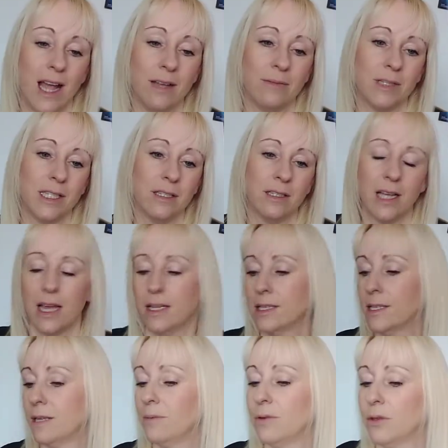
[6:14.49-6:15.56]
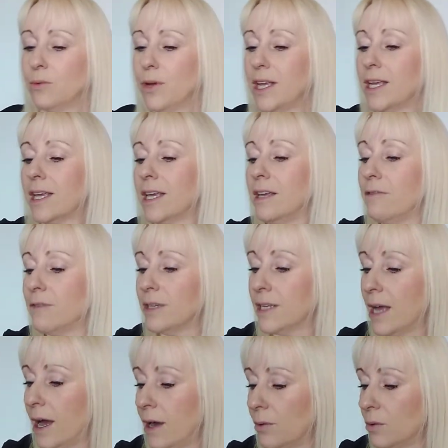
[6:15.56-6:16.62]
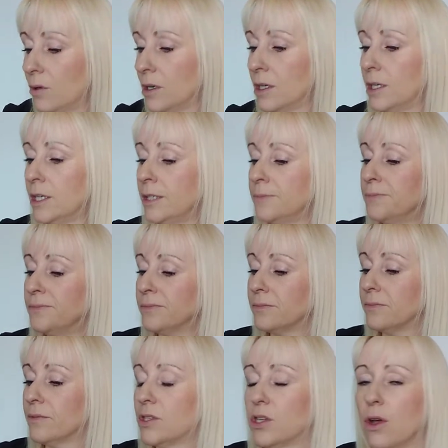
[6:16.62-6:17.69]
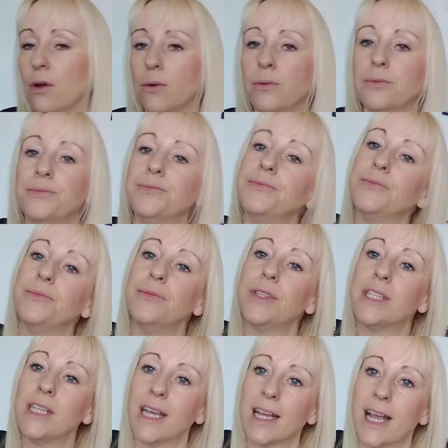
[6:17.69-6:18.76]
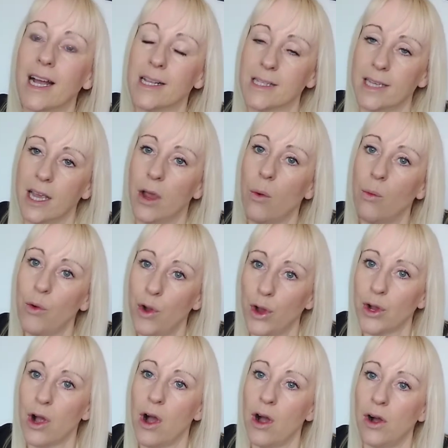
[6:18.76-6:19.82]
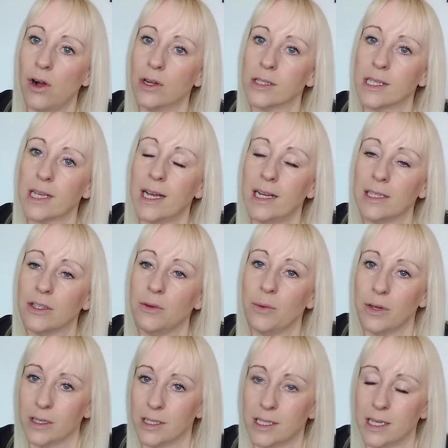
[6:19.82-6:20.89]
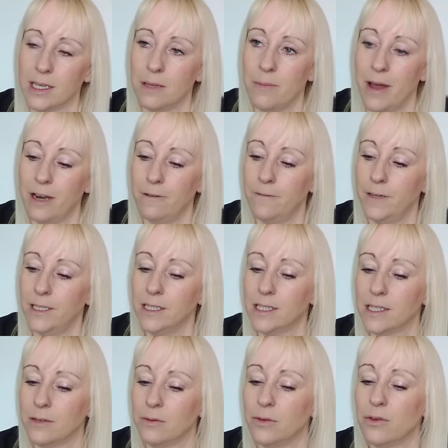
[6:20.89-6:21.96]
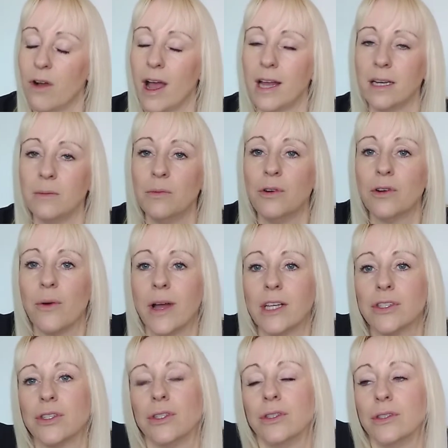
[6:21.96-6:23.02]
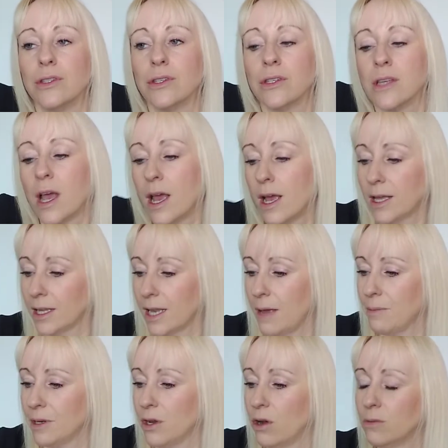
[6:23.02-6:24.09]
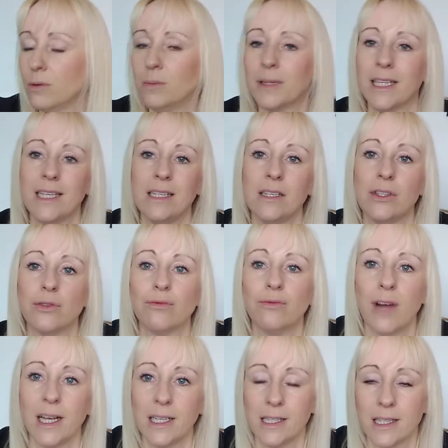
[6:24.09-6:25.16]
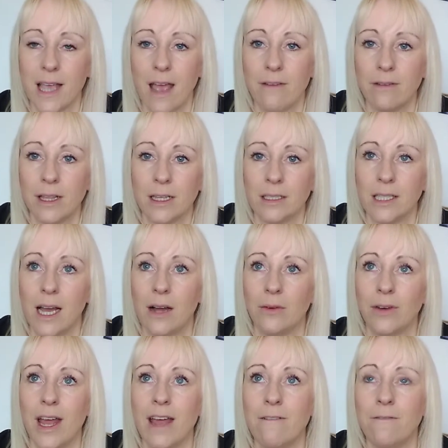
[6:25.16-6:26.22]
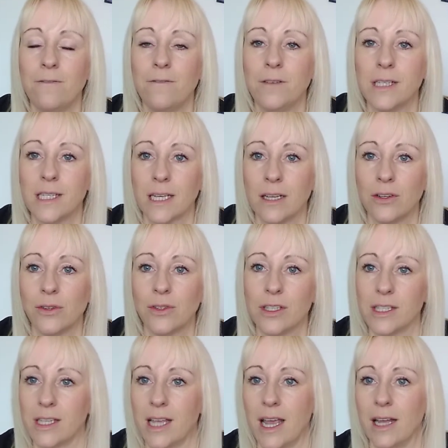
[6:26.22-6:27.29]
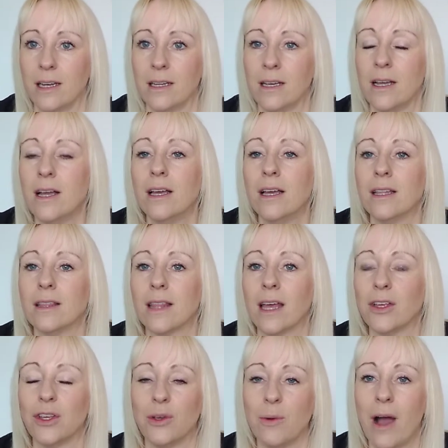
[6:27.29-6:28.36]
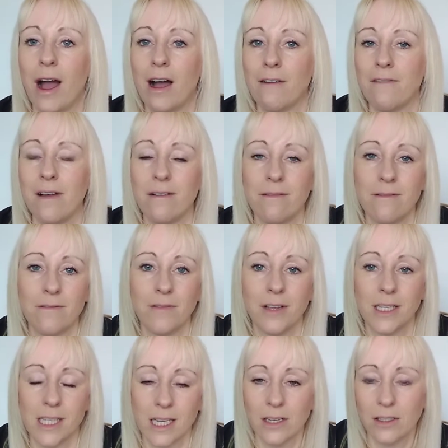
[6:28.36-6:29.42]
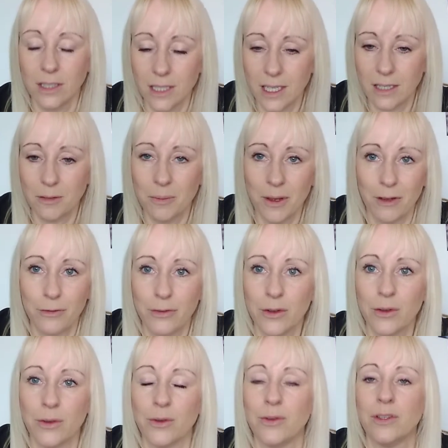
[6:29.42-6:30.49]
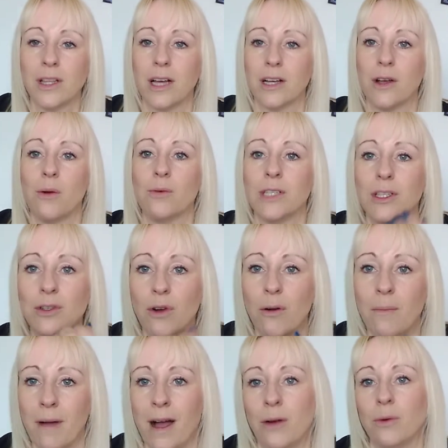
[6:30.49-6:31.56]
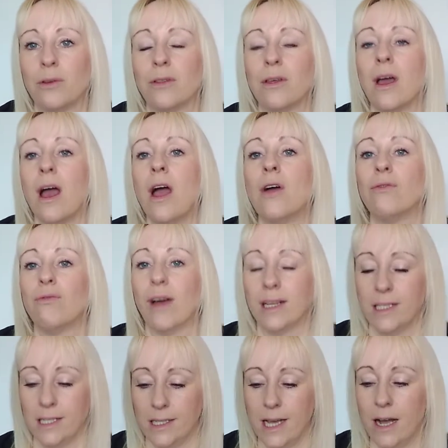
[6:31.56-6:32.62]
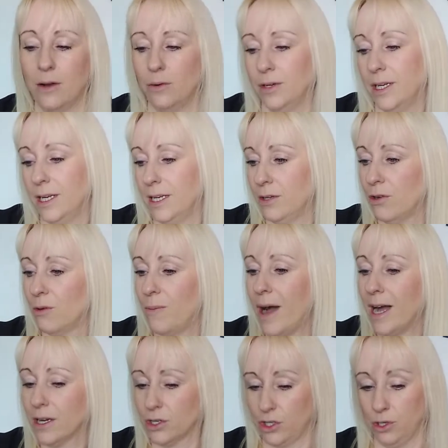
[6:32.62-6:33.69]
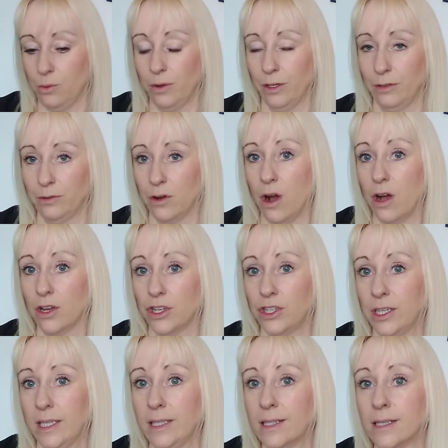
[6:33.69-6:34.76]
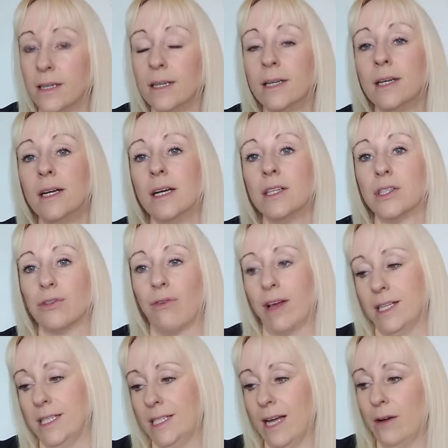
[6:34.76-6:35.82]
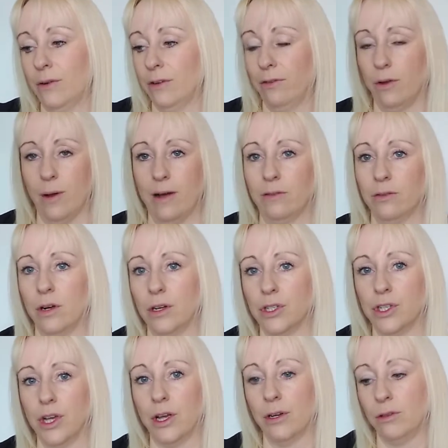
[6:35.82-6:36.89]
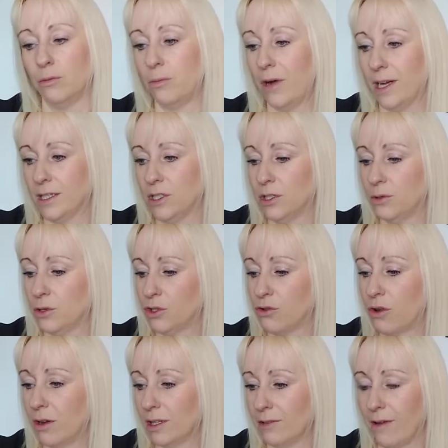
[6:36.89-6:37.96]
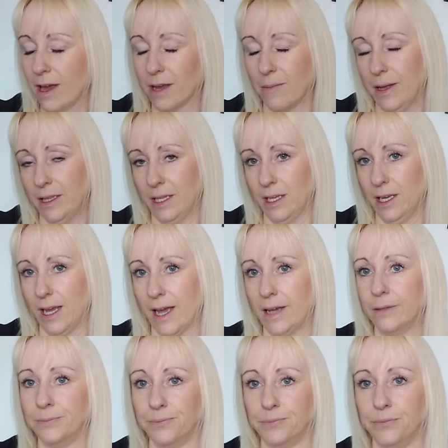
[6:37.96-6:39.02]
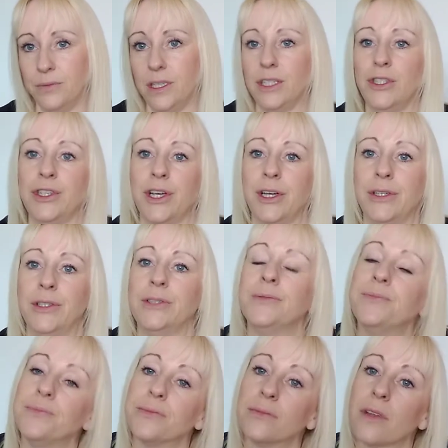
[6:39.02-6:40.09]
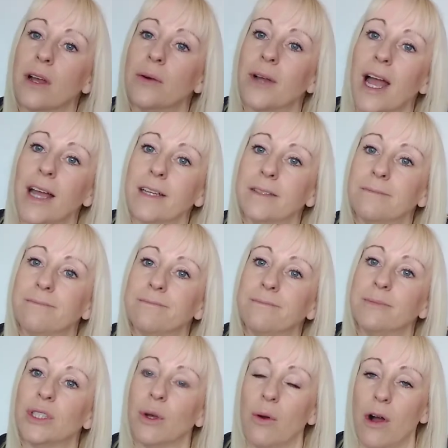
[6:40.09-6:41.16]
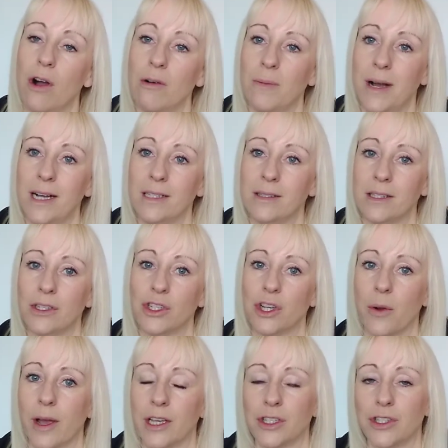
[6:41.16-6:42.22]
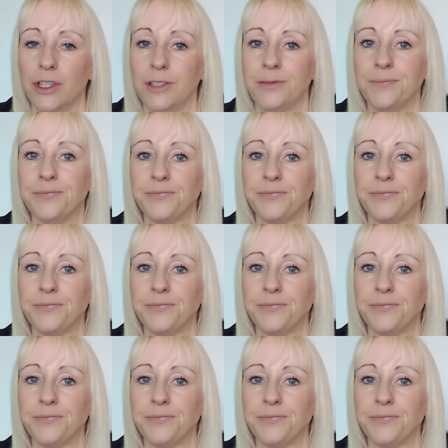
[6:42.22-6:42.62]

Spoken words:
I'm still getting Slimmer of the Week even now. So stick at it, work hard, and you will see the benefits. If you've got any more questions, let me know. But please write everything down, every single sin that you have, every single little bit of food that goes in your mouth, write it down. And in your packs, you will have got a sheet to write it down if you haven't got a journal. But I do strongly recommend that you get a journal. Okay, so I hope that answers your question.